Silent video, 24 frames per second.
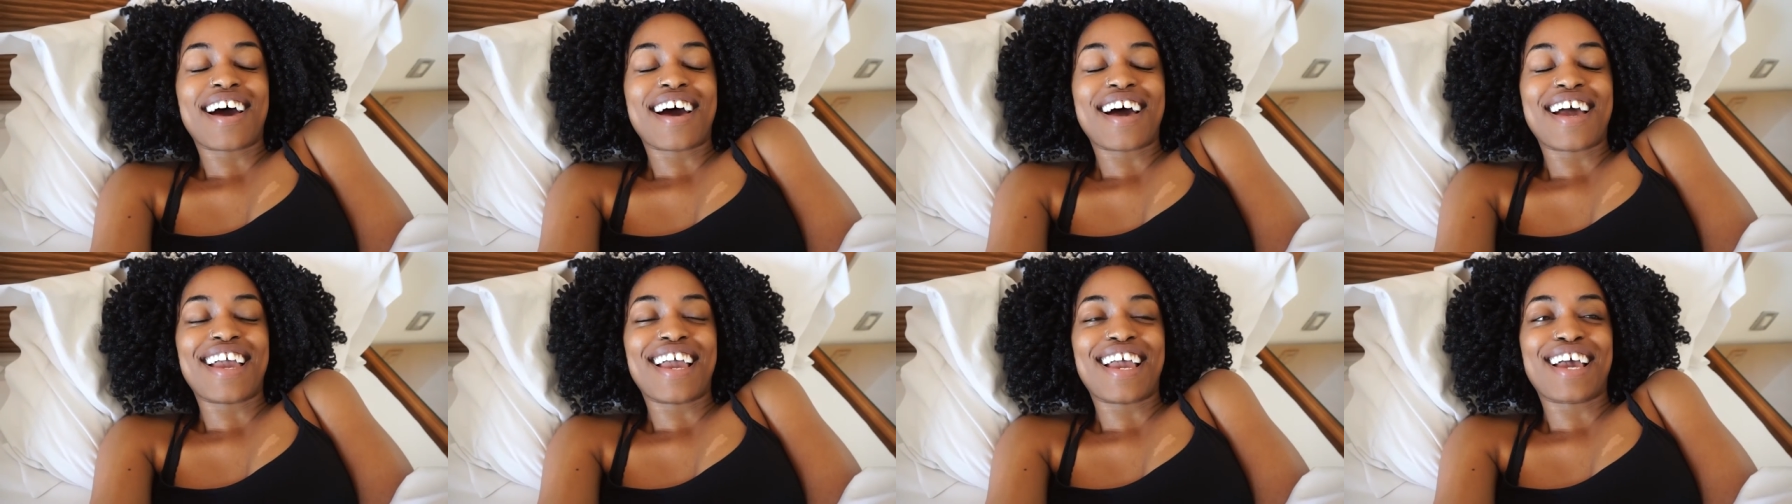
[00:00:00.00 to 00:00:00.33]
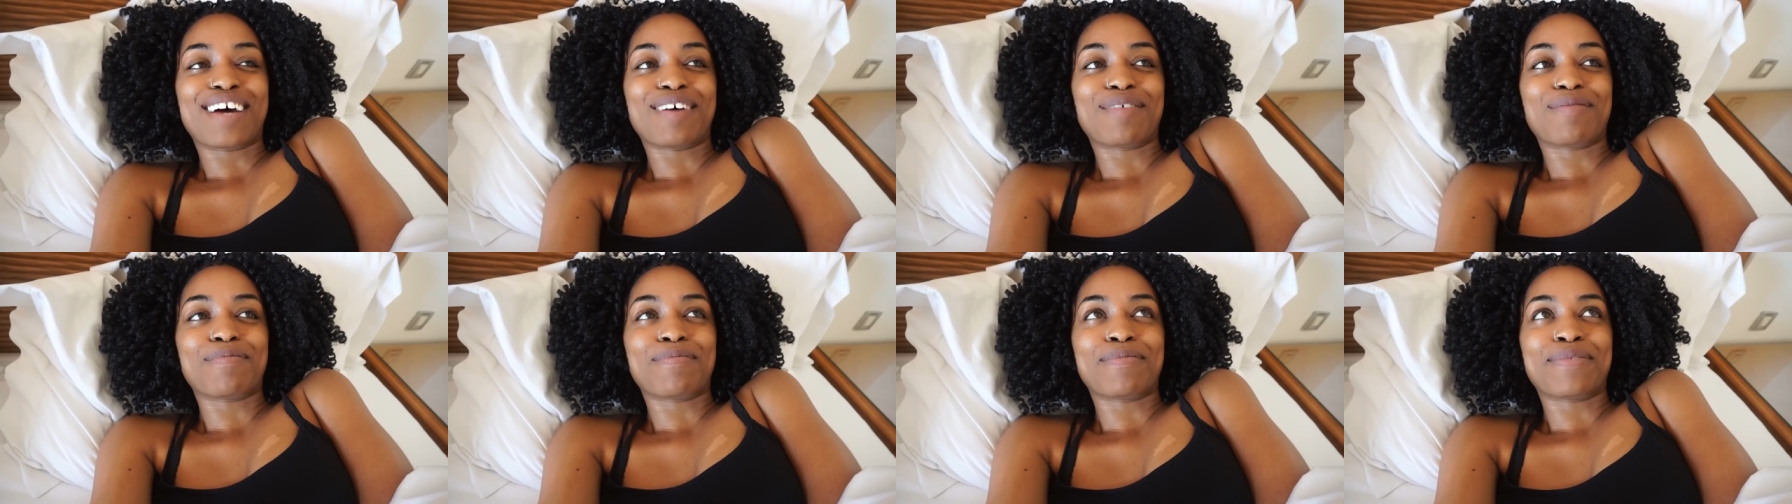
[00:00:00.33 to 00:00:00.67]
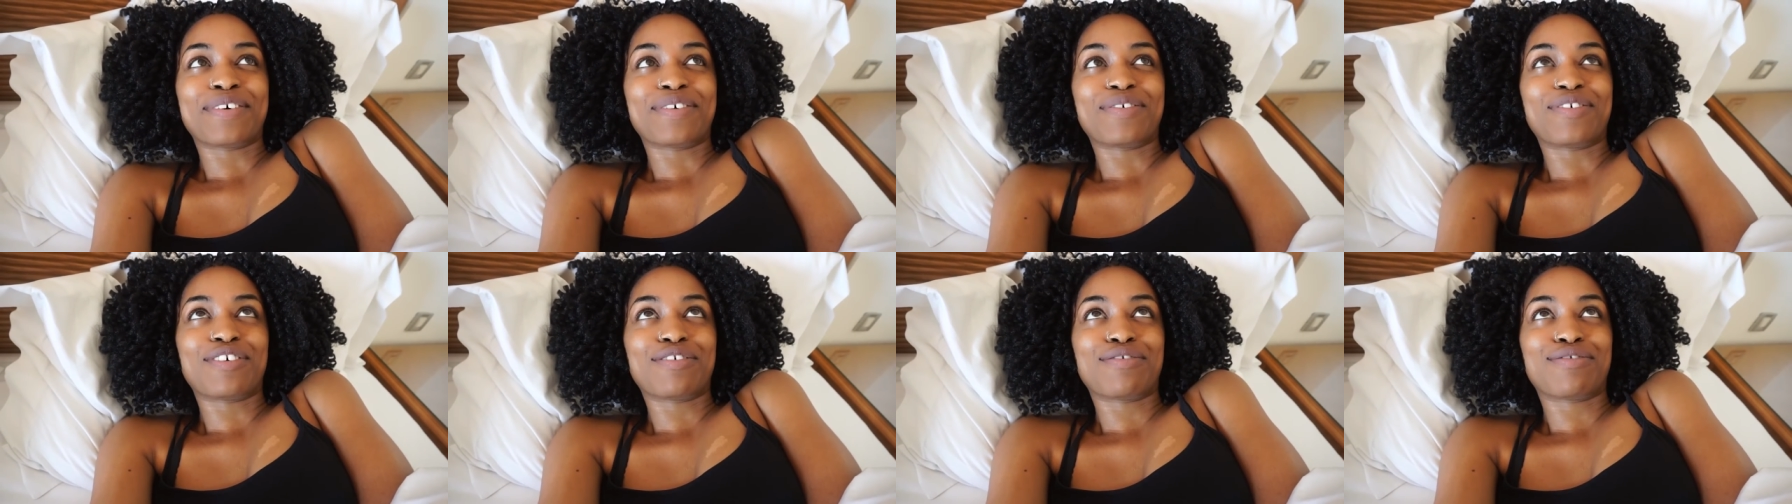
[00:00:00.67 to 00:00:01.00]
I am
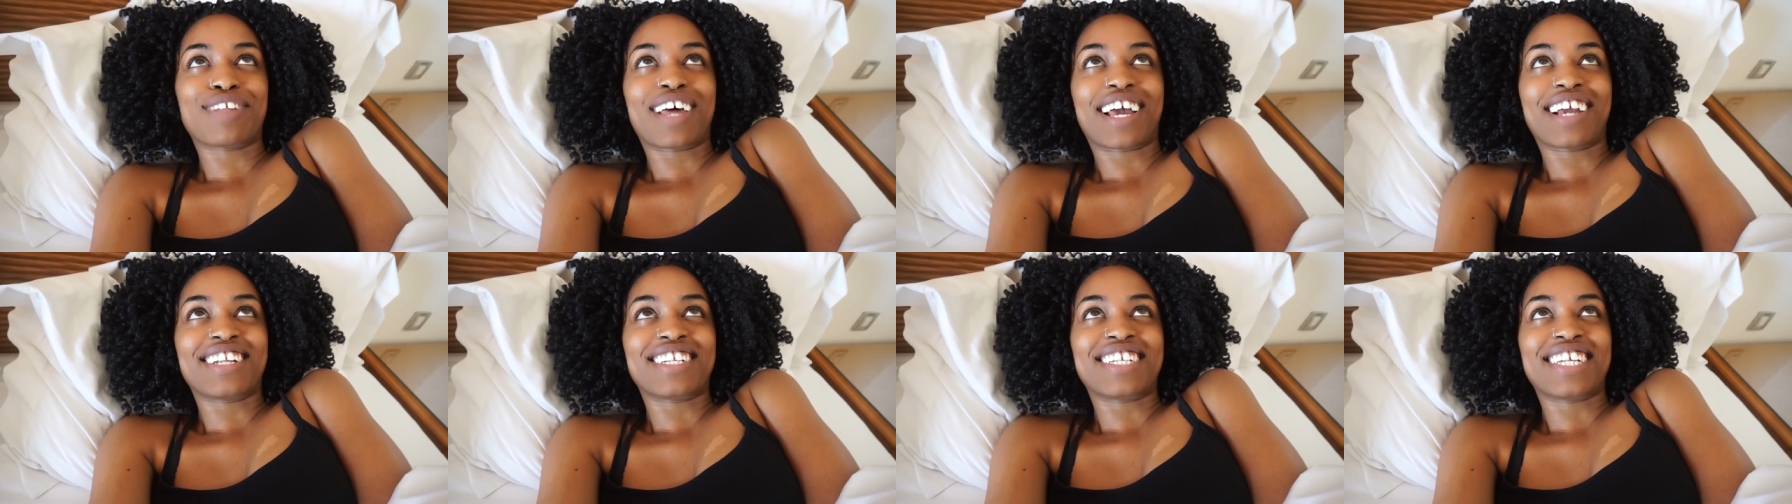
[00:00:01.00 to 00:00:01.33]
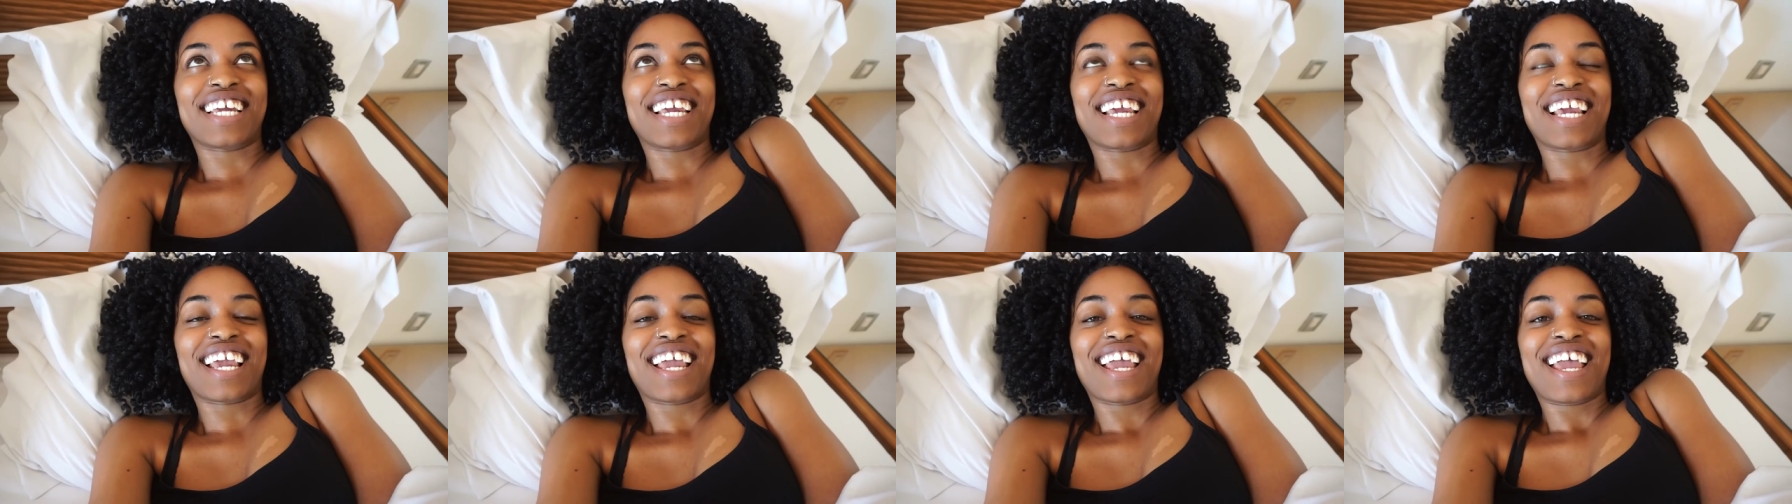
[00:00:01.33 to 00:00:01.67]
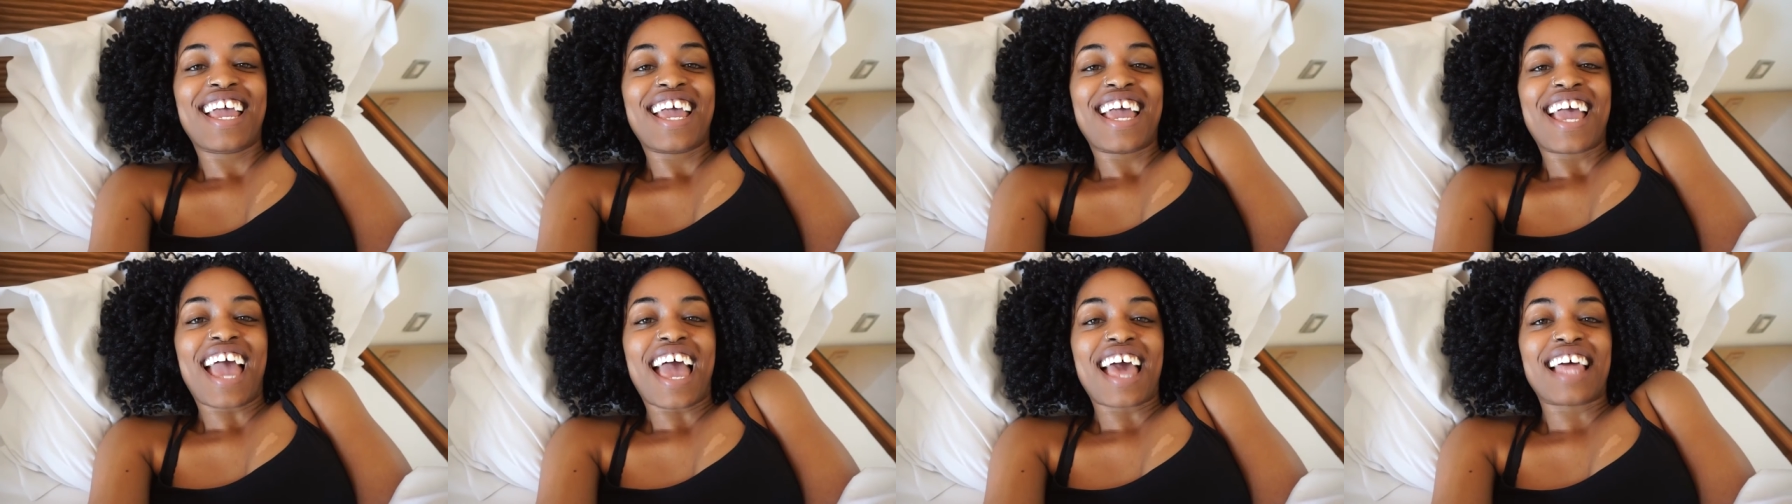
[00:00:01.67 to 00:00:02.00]
reflecting
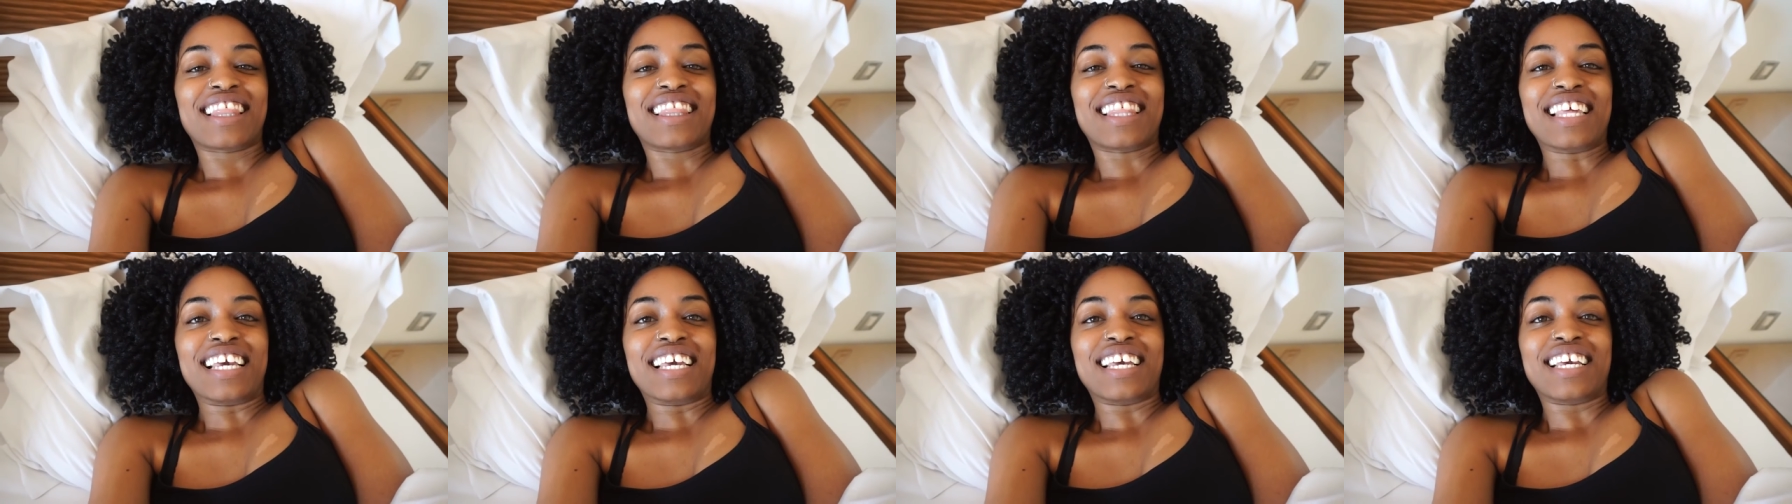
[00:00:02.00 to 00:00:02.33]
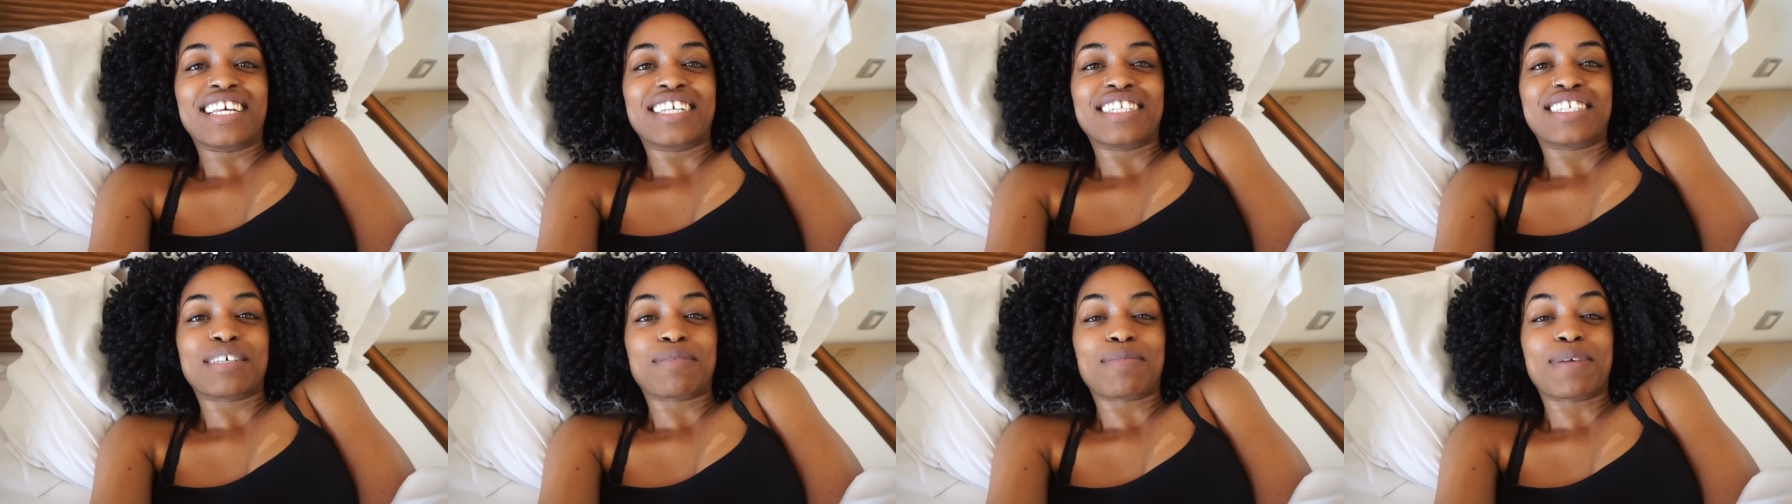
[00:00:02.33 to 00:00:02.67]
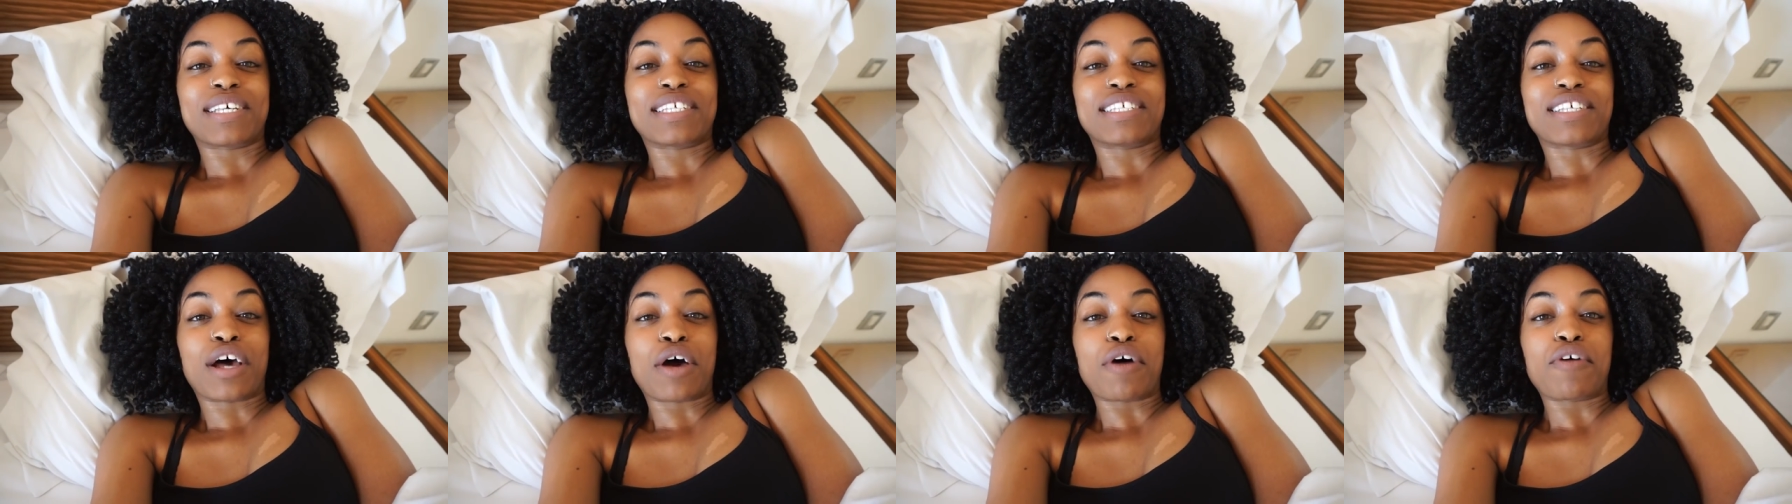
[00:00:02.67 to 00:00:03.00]
and thinking to
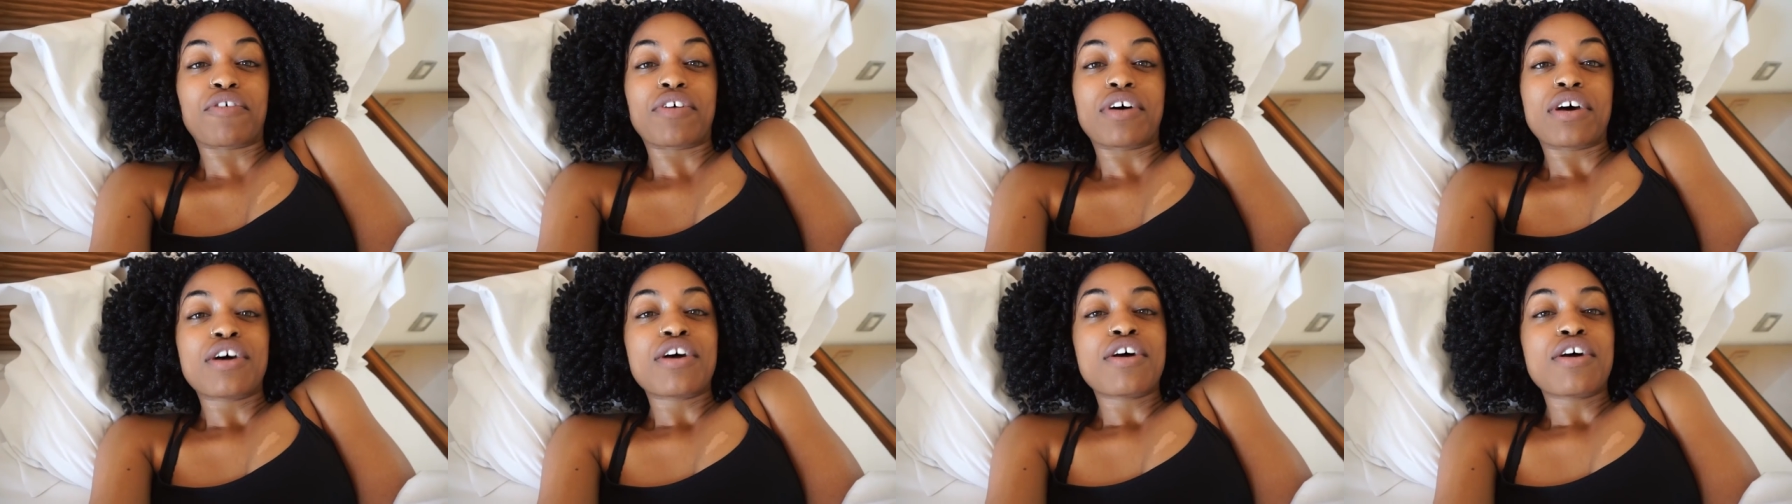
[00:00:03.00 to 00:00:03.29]
myself,